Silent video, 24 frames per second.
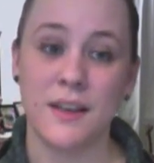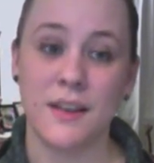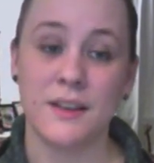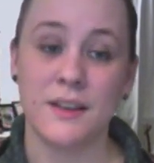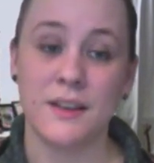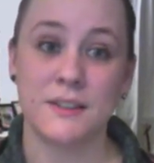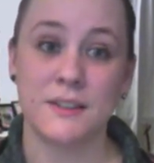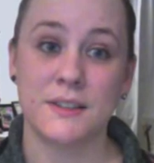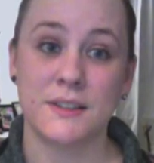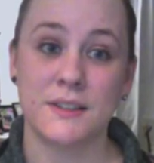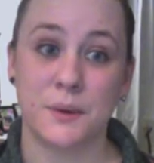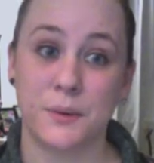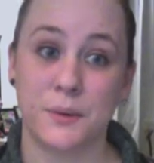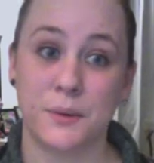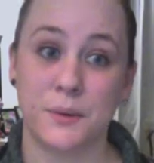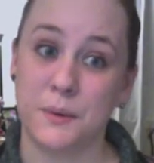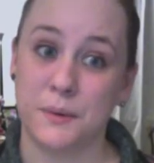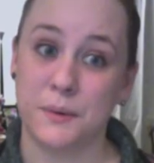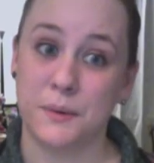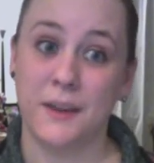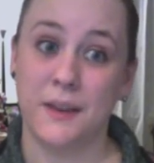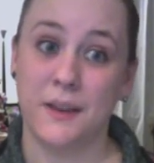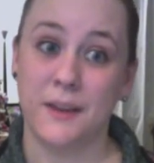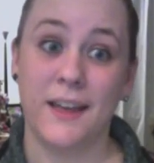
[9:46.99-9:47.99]
So,
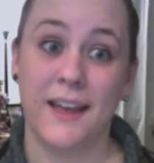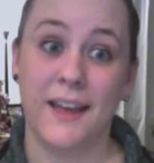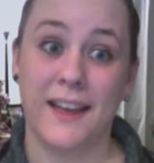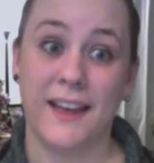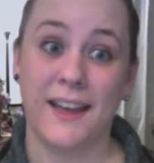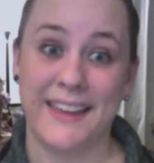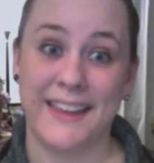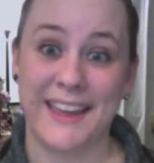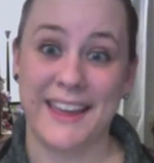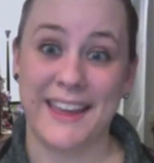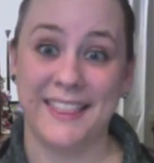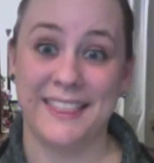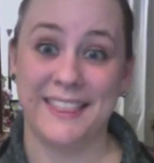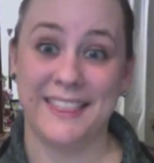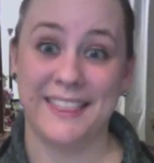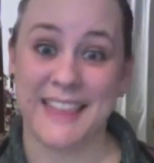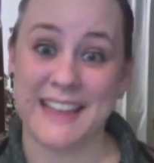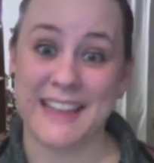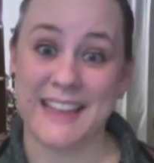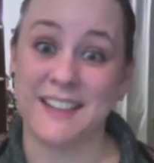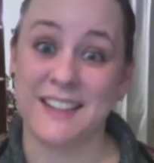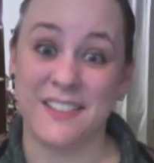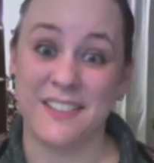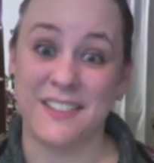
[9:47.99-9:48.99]
whew, again,
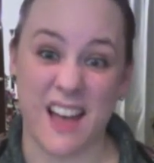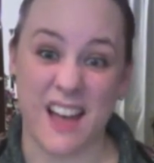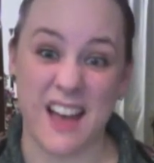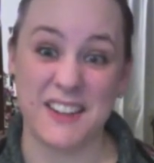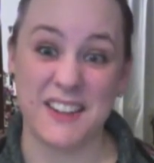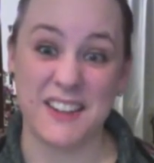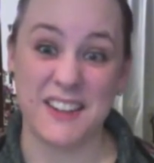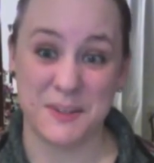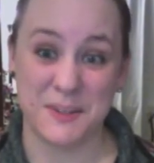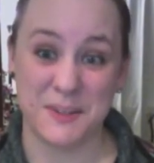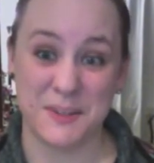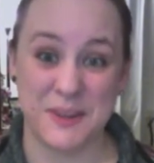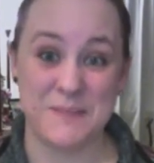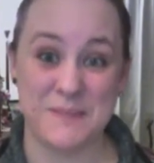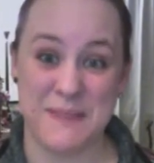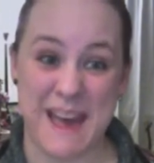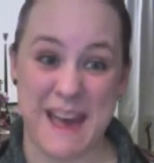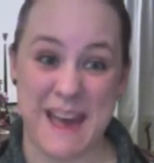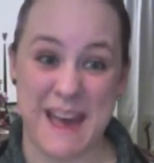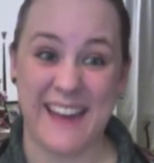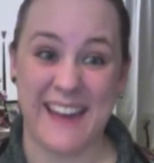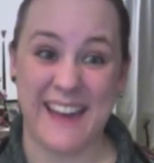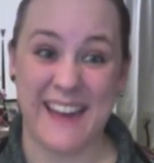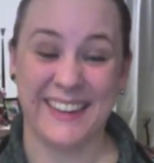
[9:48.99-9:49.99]
that's a lot to
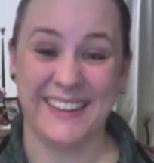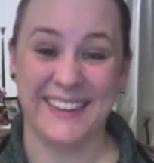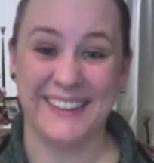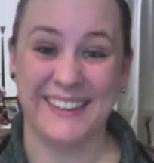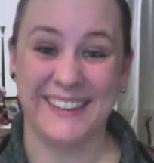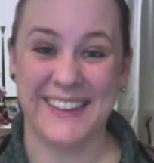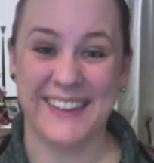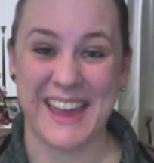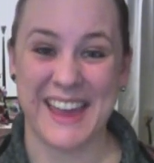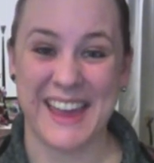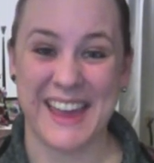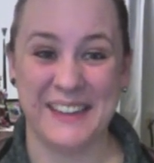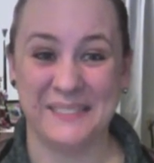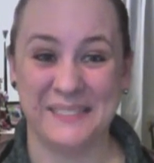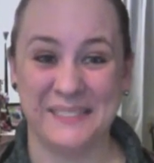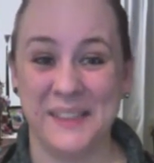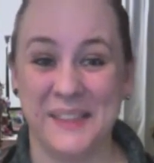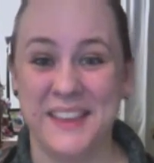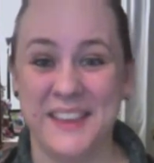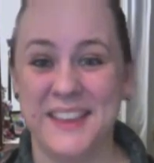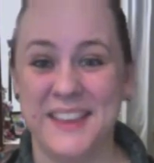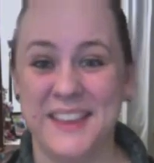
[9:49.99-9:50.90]
unpack. Okay?